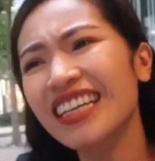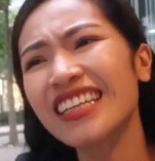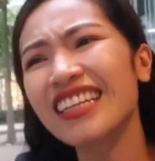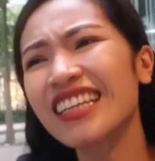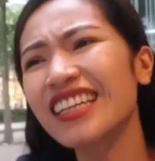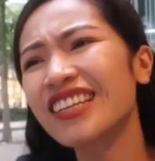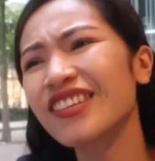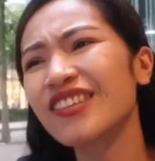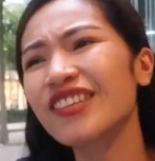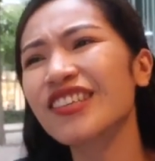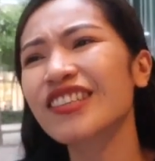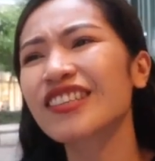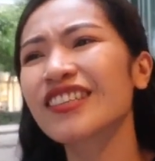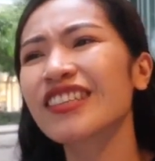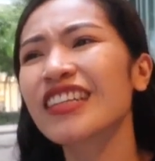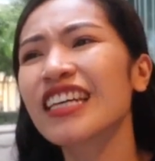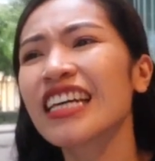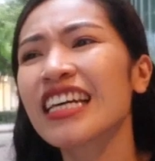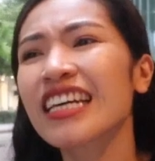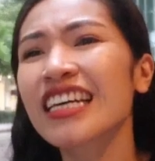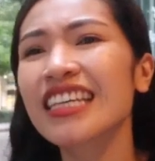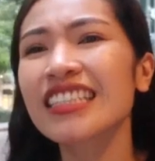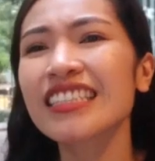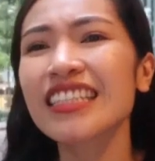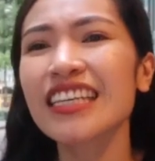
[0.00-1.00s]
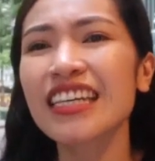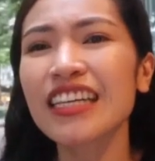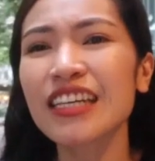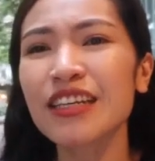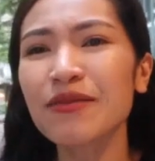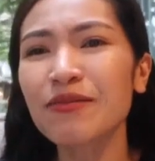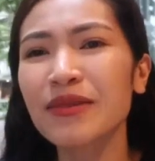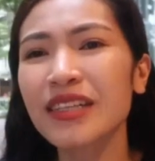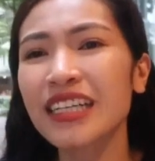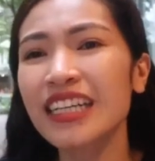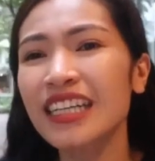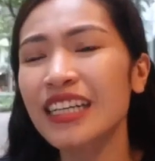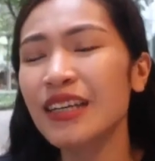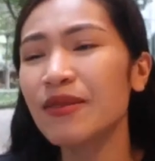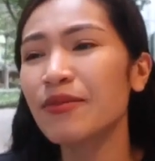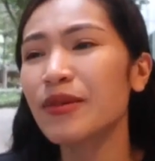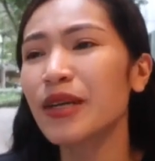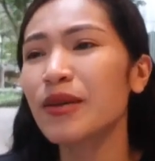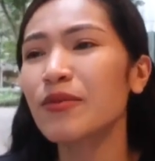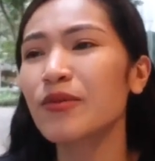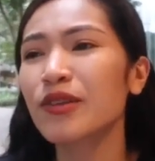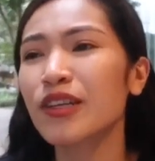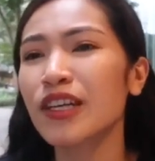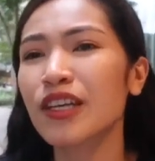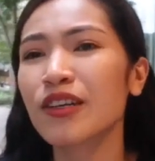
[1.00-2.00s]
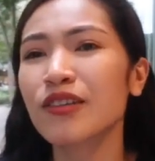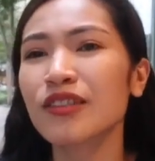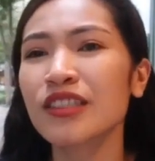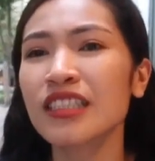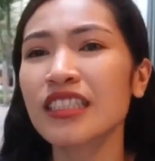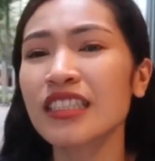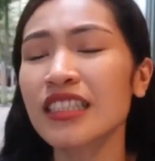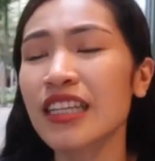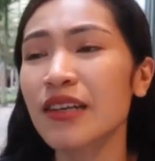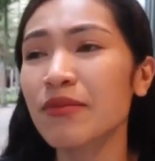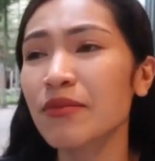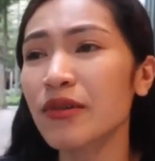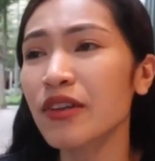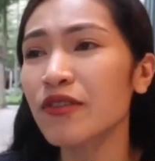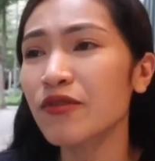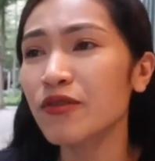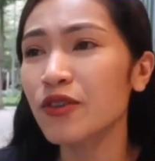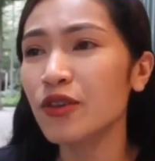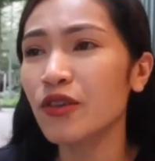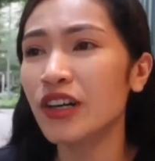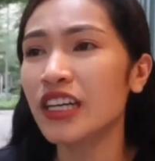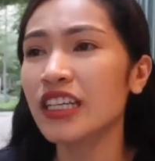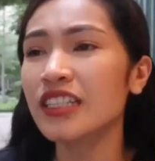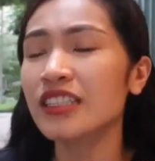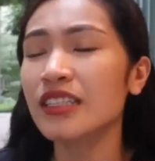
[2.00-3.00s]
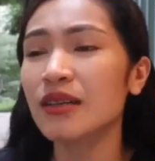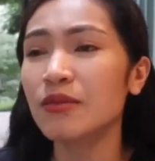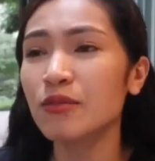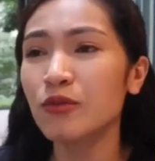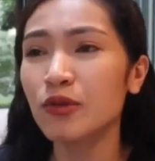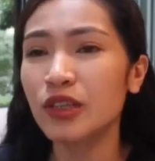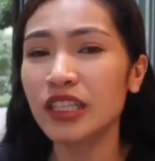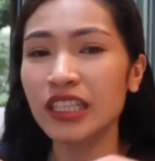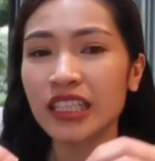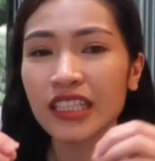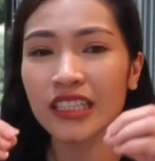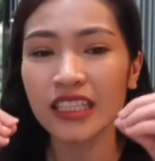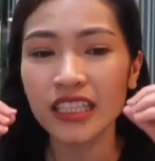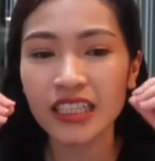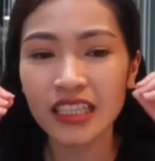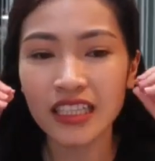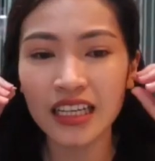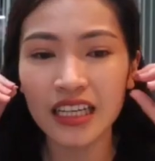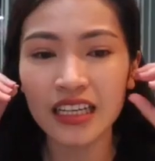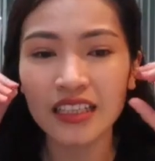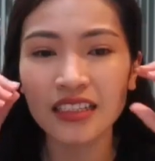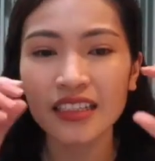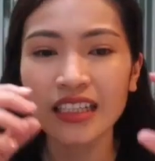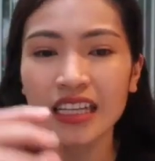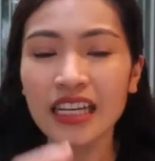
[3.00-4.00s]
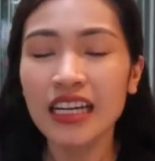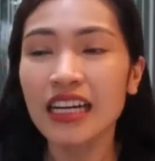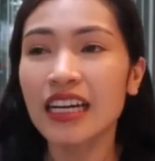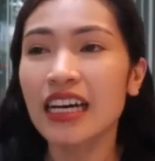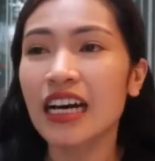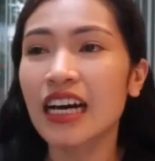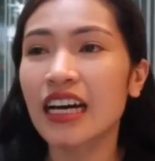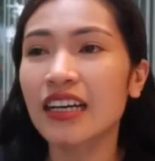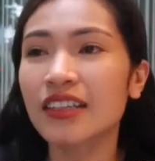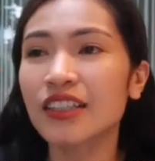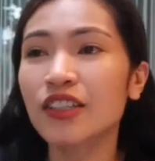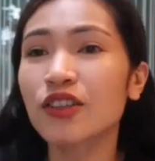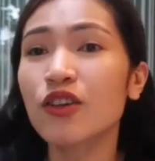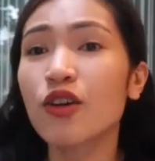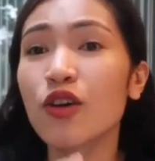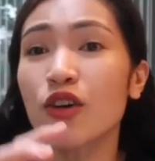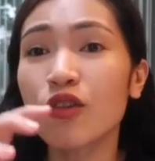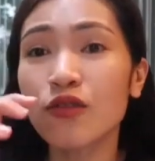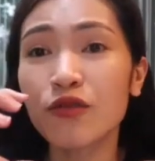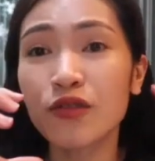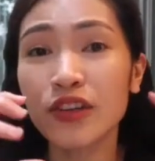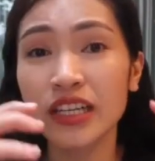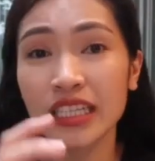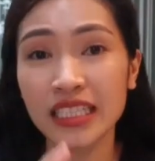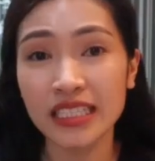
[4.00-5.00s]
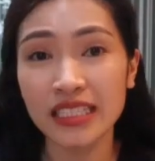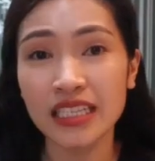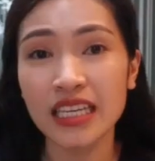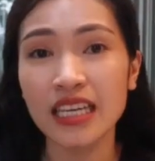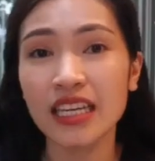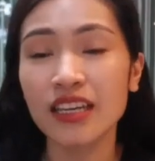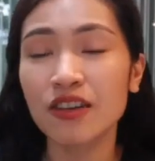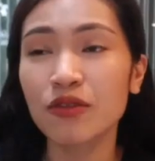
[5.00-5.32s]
okay ka na nun. Kasi magagamay mo na yung system. If you are someone na talagang nag-oversee,